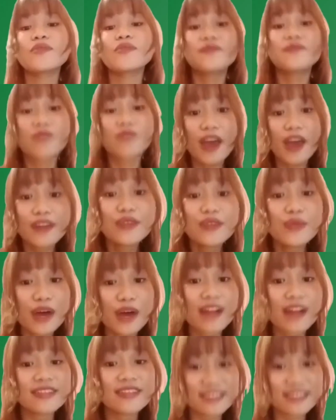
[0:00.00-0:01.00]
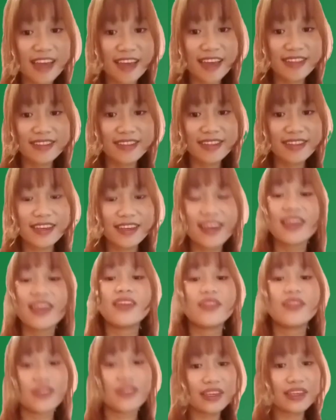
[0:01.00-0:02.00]
Very well said.
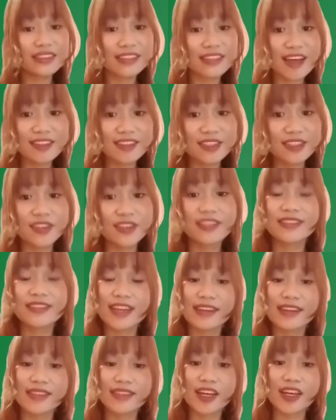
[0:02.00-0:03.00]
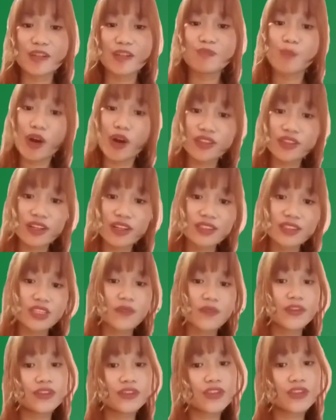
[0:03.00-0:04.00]
In this lesson entitled Models of
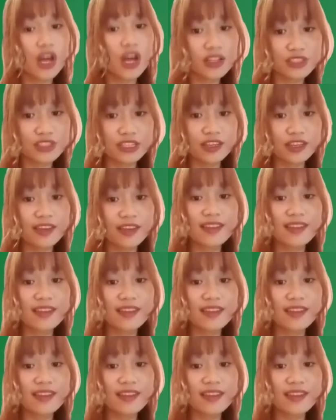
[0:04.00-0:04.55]
Technology